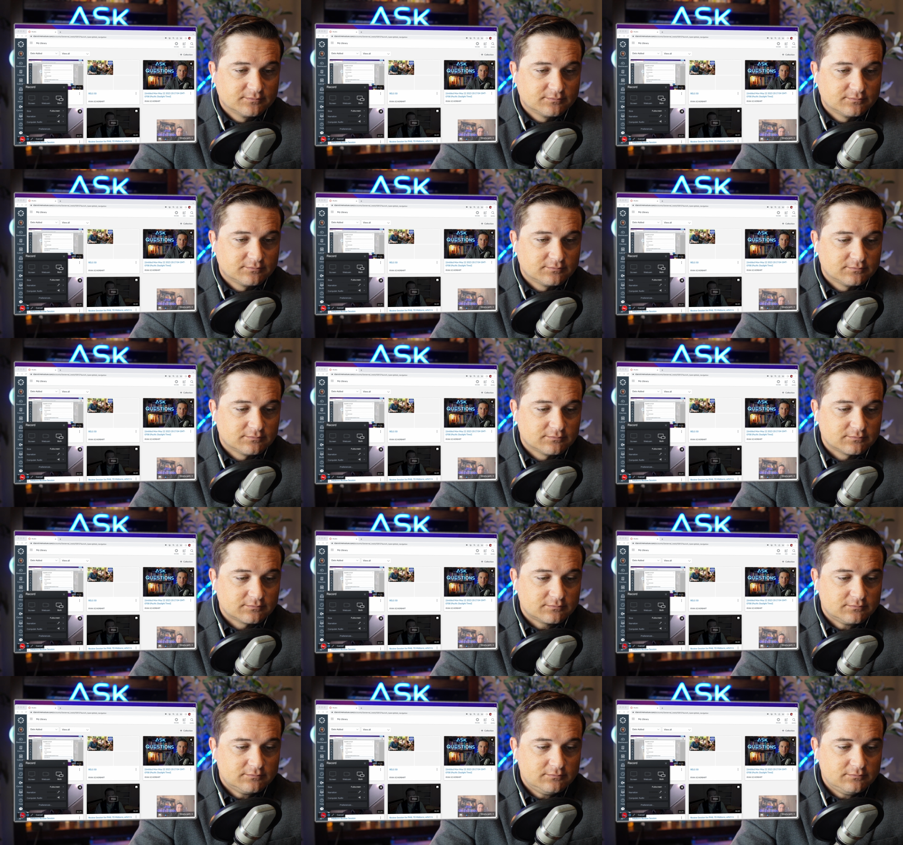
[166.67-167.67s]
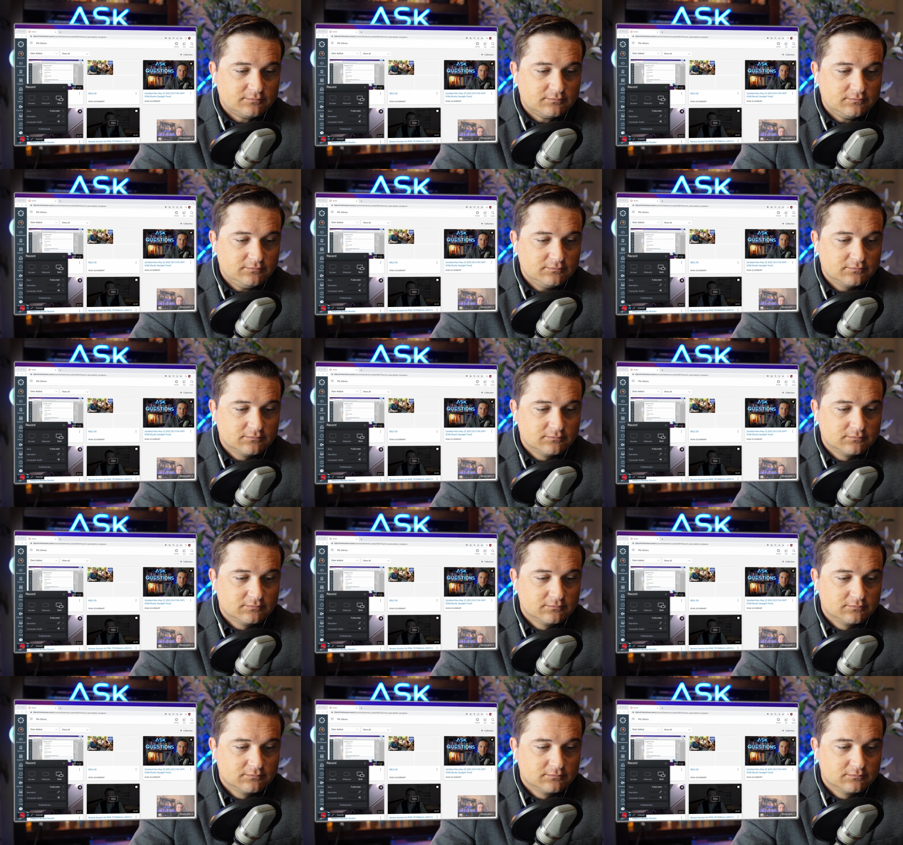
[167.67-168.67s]

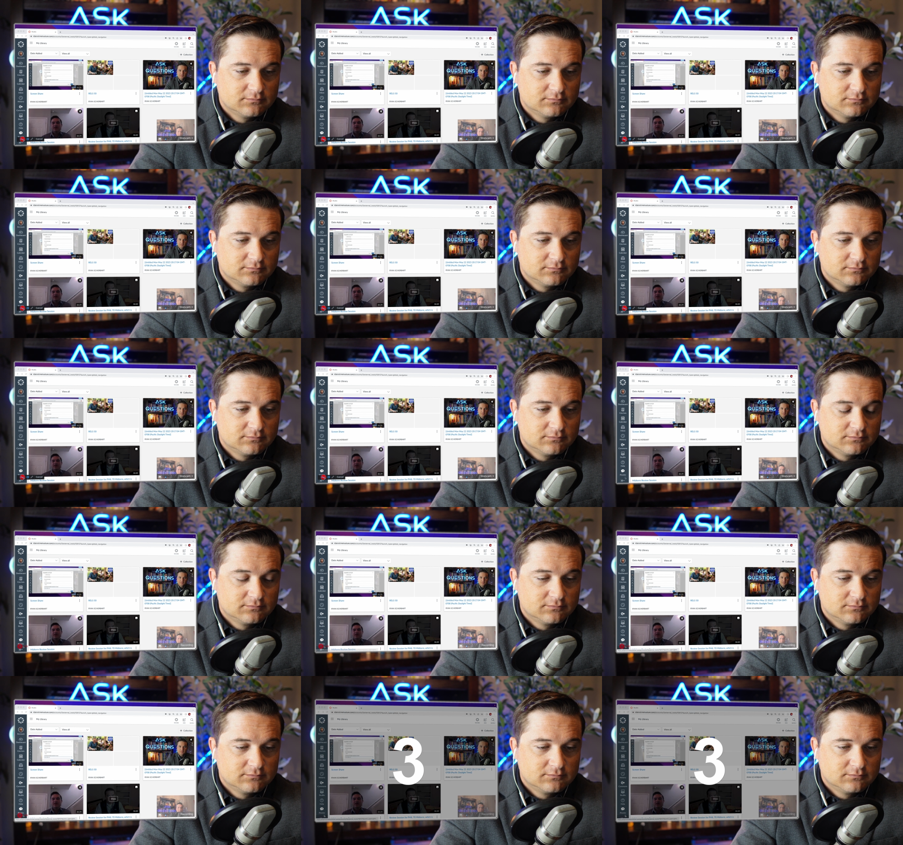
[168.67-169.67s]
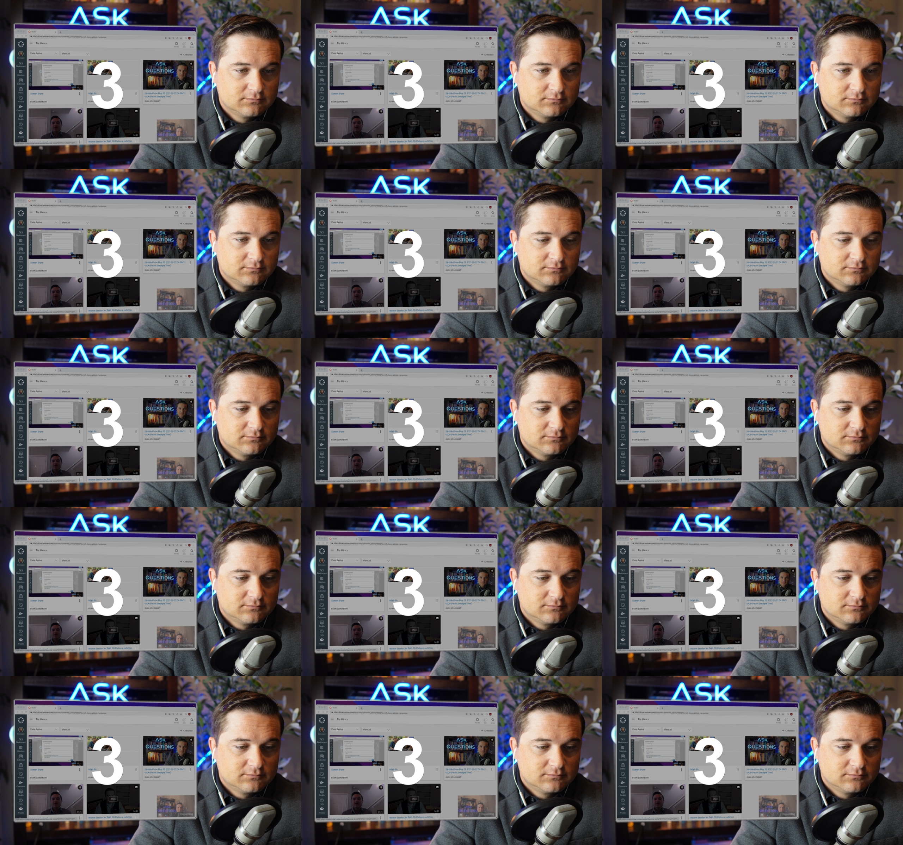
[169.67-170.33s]
Nothing is said.